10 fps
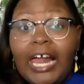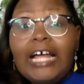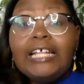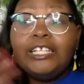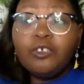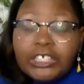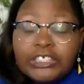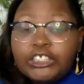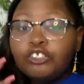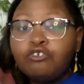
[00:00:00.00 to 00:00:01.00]
no, this
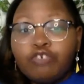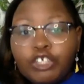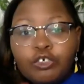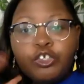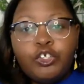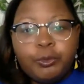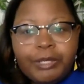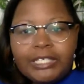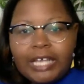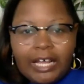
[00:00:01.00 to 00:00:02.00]
is the real human
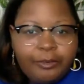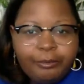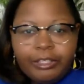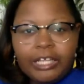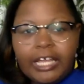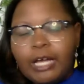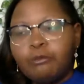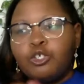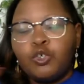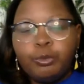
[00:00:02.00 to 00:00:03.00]
side of me. Like I'm
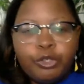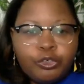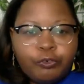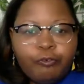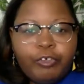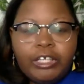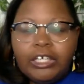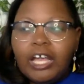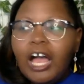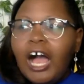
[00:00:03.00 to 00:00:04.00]
super goofy.
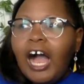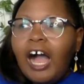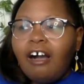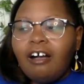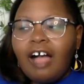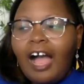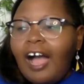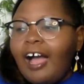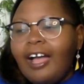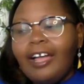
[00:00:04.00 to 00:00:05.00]

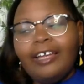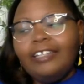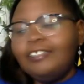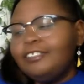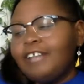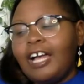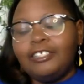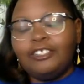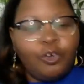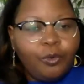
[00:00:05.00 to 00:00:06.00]
I
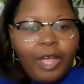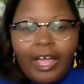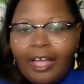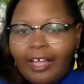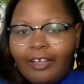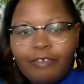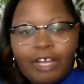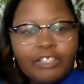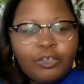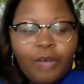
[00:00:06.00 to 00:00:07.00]
don't
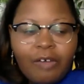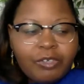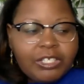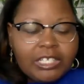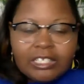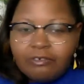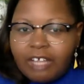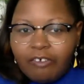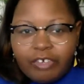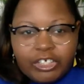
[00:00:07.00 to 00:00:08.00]
have a sense of
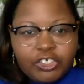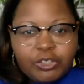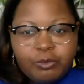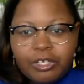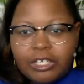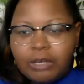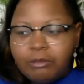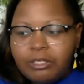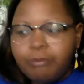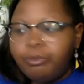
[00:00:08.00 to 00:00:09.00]
direction when it comes
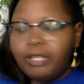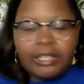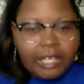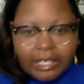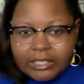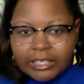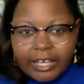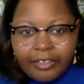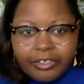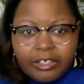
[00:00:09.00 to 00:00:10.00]
to putting things
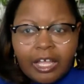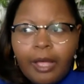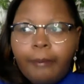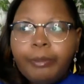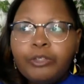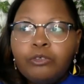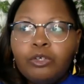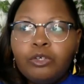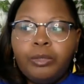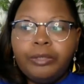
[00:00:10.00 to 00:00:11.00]
together. But you know
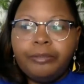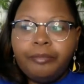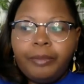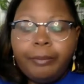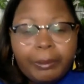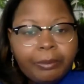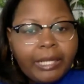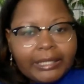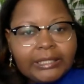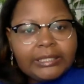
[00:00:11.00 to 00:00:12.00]
what? People
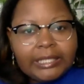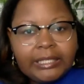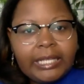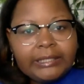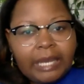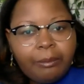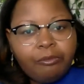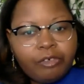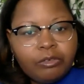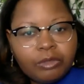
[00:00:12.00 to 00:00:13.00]
like to see that type of
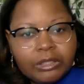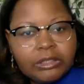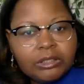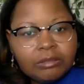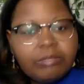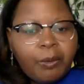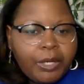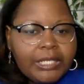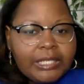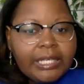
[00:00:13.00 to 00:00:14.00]
realness. They
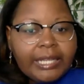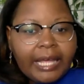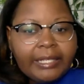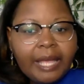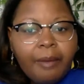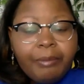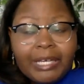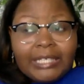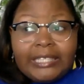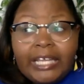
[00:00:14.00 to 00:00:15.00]
want to see that
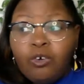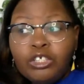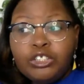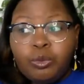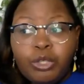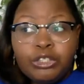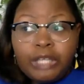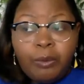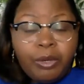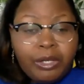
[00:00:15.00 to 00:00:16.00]
because they want
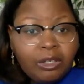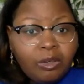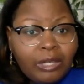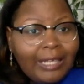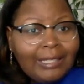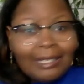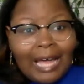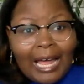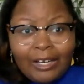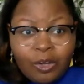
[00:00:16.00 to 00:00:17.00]
to know, like, look,
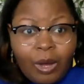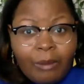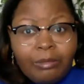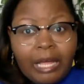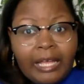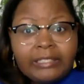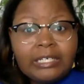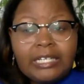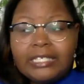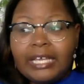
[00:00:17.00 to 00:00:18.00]
I know it's going
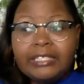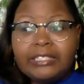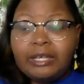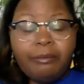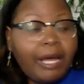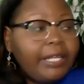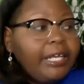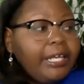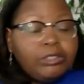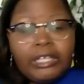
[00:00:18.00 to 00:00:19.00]
to take somebody
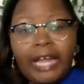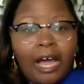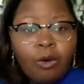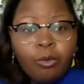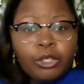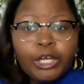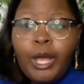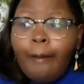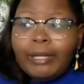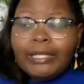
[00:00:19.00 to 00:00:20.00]
else an hour,
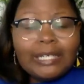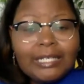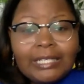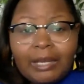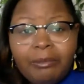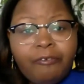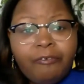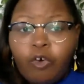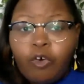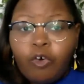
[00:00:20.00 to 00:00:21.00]
but it's going to take me
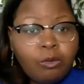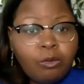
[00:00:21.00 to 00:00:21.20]
4 hours